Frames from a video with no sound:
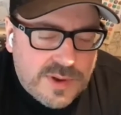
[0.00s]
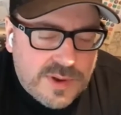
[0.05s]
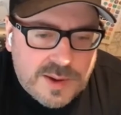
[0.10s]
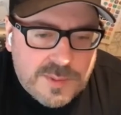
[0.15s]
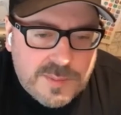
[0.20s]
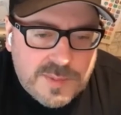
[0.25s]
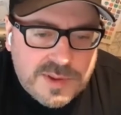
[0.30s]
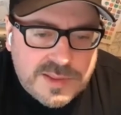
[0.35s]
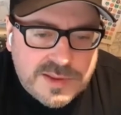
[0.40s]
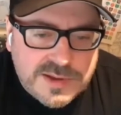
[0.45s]

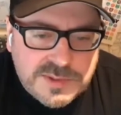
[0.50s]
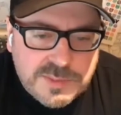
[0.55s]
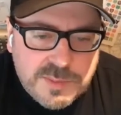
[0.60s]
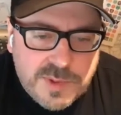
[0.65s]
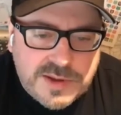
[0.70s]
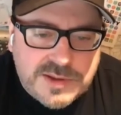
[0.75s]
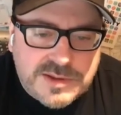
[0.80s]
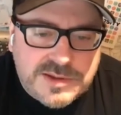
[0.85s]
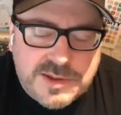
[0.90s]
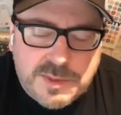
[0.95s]
mean, this
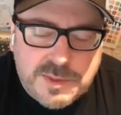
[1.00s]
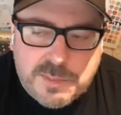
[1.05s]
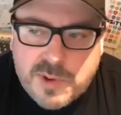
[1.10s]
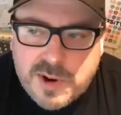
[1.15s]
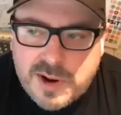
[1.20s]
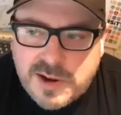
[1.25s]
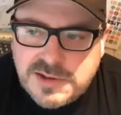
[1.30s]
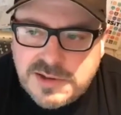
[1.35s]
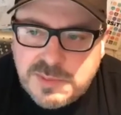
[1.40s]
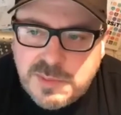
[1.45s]
might
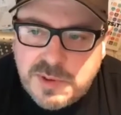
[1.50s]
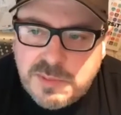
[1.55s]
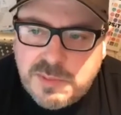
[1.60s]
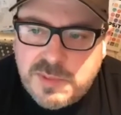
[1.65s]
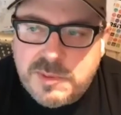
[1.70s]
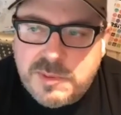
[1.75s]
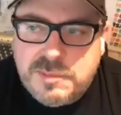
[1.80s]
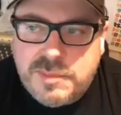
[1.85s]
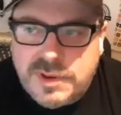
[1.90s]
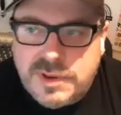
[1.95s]
surprise
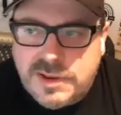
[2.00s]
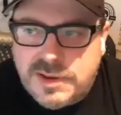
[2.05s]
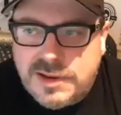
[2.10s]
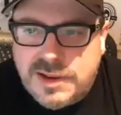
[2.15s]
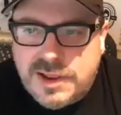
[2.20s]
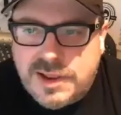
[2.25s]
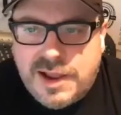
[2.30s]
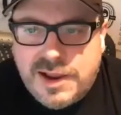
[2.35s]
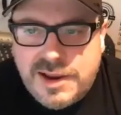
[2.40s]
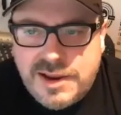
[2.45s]
people, but
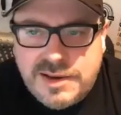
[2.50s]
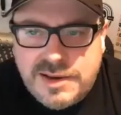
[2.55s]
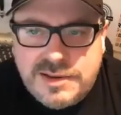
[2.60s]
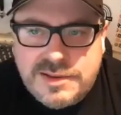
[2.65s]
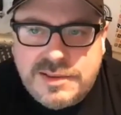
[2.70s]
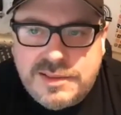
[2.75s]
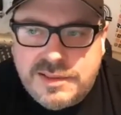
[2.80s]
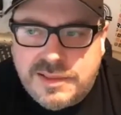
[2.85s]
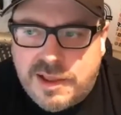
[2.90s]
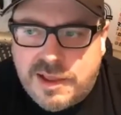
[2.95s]
I
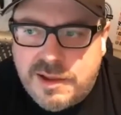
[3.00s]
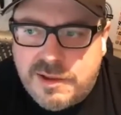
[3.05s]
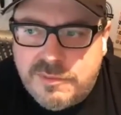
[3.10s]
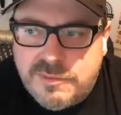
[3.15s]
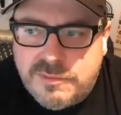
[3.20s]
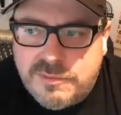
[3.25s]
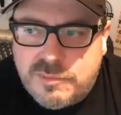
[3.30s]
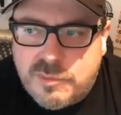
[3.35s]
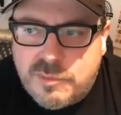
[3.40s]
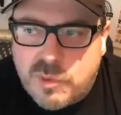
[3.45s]

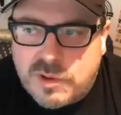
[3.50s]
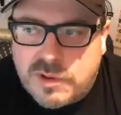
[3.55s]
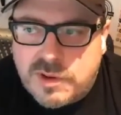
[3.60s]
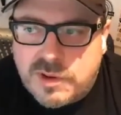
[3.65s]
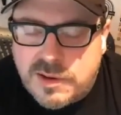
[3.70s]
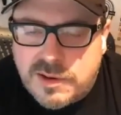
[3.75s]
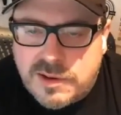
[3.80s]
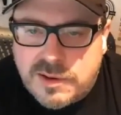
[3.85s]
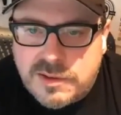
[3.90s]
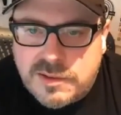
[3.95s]
love
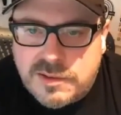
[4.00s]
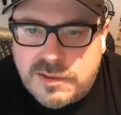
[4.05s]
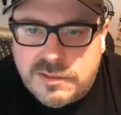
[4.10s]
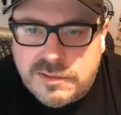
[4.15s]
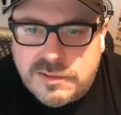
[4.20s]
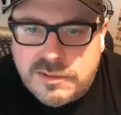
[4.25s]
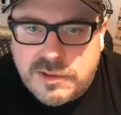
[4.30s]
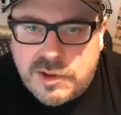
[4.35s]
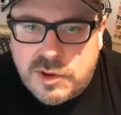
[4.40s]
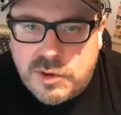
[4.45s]
working
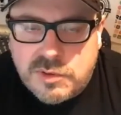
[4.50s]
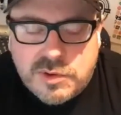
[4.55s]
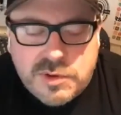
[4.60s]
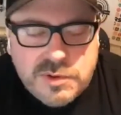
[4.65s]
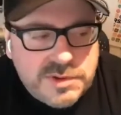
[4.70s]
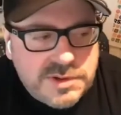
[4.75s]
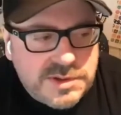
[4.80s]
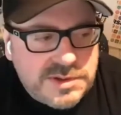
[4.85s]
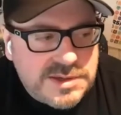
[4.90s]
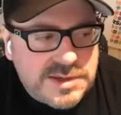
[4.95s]
on
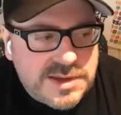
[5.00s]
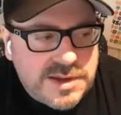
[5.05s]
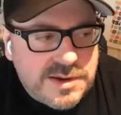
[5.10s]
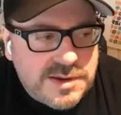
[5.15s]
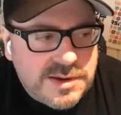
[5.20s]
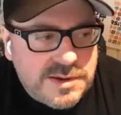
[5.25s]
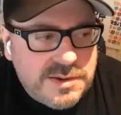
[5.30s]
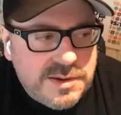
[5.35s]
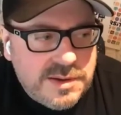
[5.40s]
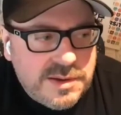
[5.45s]
logo
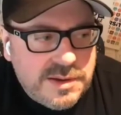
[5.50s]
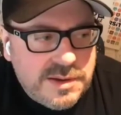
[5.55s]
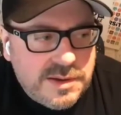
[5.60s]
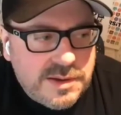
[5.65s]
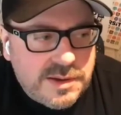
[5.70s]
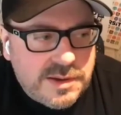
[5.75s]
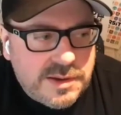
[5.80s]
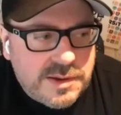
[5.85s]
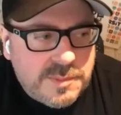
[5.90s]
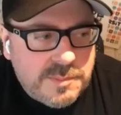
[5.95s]
design,
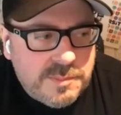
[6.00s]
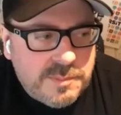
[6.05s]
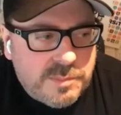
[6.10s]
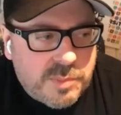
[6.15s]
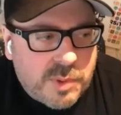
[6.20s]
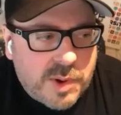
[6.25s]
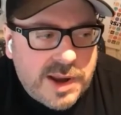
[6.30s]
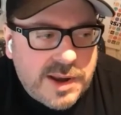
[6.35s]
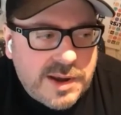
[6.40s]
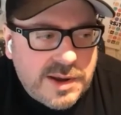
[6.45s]

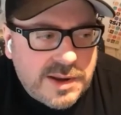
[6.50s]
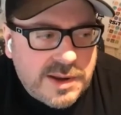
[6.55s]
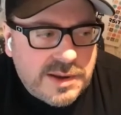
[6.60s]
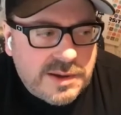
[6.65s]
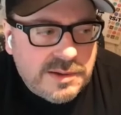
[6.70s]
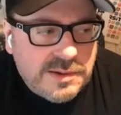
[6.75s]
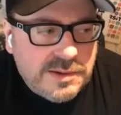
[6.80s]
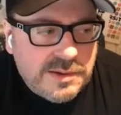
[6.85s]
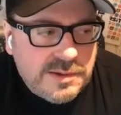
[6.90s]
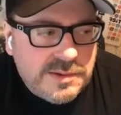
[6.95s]

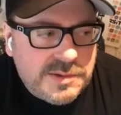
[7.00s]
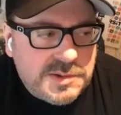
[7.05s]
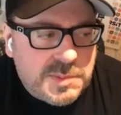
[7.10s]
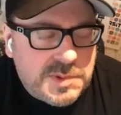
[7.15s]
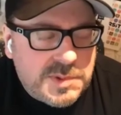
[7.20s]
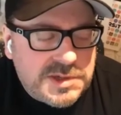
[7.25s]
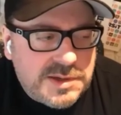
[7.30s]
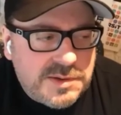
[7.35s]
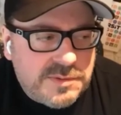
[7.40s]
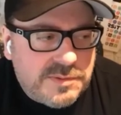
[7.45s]
branding
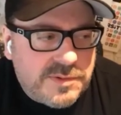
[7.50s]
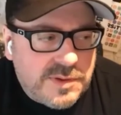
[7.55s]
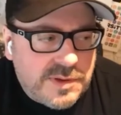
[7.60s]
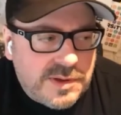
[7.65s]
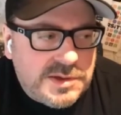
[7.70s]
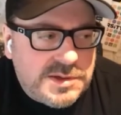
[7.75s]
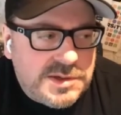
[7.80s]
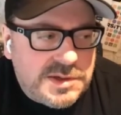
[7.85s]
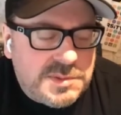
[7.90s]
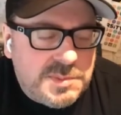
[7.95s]

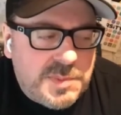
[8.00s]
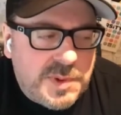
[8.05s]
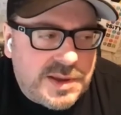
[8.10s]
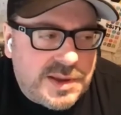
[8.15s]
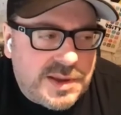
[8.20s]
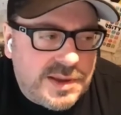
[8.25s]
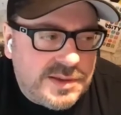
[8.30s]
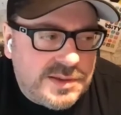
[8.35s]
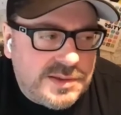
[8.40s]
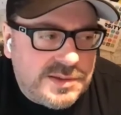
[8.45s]
specifically, just
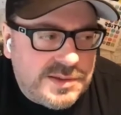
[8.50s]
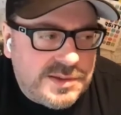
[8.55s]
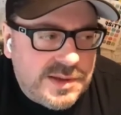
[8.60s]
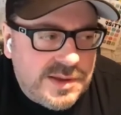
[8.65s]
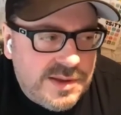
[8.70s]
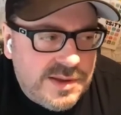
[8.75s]
because